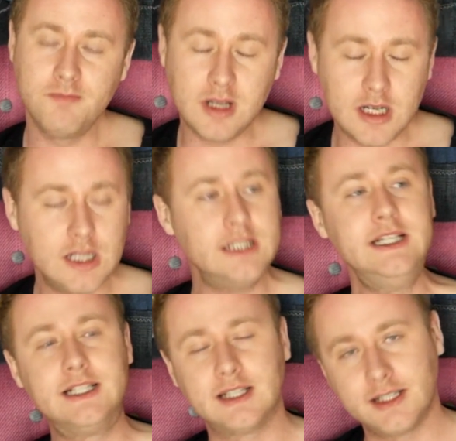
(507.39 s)

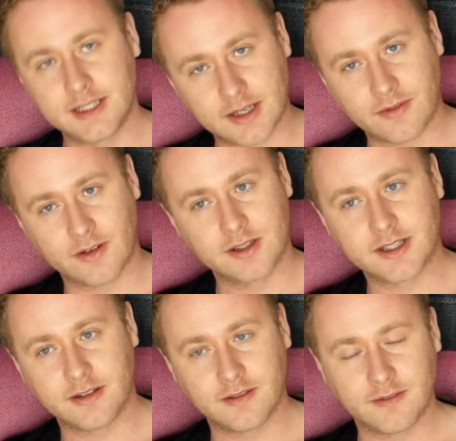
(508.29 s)
completely
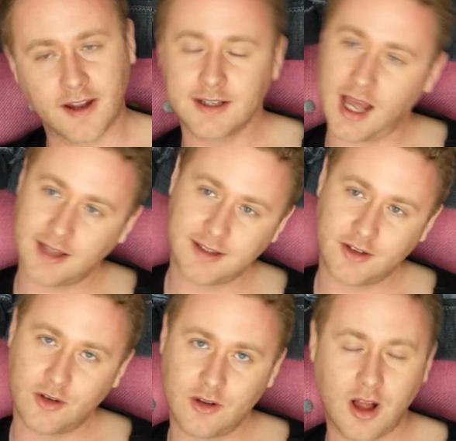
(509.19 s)
different and
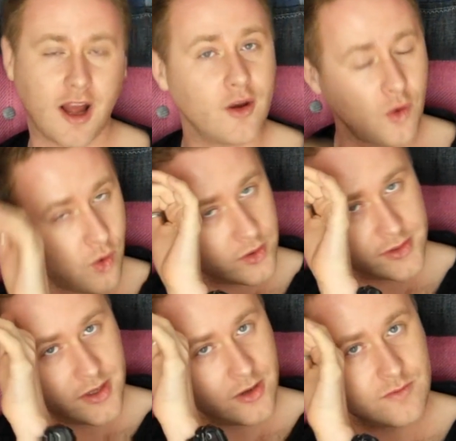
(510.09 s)
fantastical, I
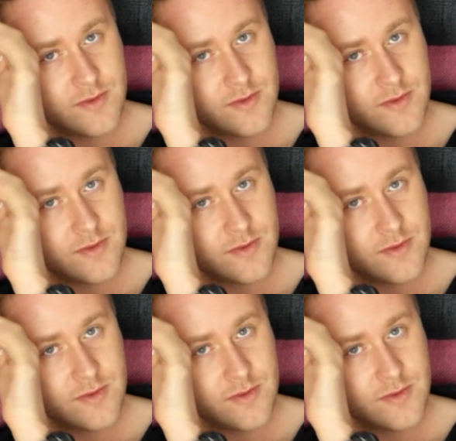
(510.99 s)
also